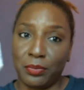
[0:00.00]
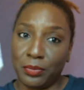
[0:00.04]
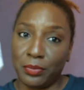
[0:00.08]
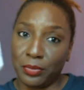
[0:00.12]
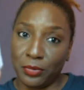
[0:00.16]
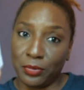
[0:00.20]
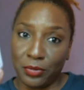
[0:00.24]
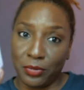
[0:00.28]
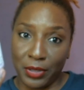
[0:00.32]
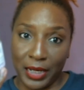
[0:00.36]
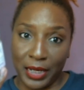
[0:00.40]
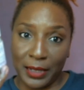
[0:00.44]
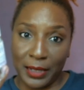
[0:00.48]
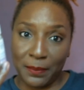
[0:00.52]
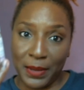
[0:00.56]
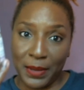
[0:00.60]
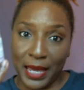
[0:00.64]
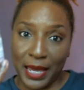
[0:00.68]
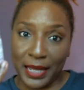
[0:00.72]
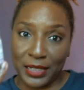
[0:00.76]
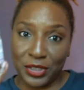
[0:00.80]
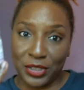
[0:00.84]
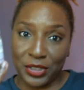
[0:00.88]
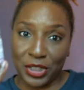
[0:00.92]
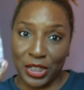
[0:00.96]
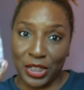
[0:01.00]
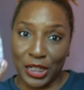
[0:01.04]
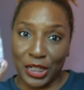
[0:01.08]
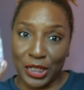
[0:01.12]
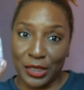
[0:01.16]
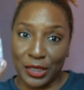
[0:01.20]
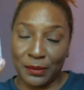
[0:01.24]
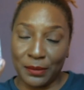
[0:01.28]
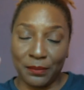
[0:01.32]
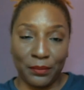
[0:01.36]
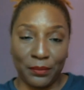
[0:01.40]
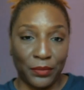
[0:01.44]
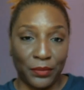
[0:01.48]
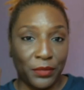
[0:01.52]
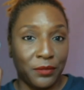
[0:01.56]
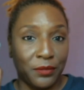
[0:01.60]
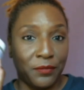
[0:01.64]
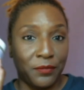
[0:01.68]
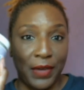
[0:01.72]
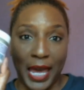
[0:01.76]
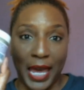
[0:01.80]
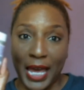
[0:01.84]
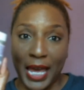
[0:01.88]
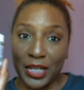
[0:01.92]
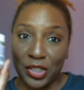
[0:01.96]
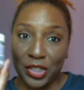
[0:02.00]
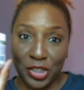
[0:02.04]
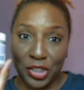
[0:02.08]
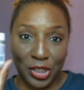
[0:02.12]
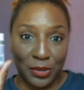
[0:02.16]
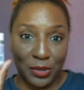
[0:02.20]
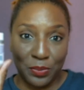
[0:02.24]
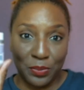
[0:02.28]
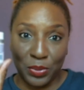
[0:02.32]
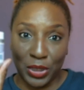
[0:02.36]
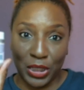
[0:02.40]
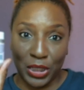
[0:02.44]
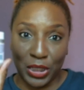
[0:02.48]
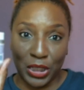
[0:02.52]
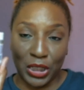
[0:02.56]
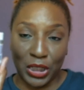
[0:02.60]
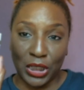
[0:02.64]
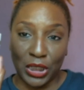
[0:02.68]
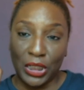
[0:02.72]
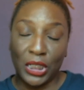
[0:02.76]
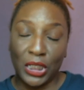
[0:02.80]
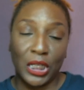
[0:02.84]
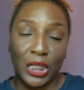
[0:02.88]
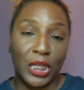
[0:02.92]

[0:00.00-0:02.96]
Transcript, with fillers: great packaging, fast shipping.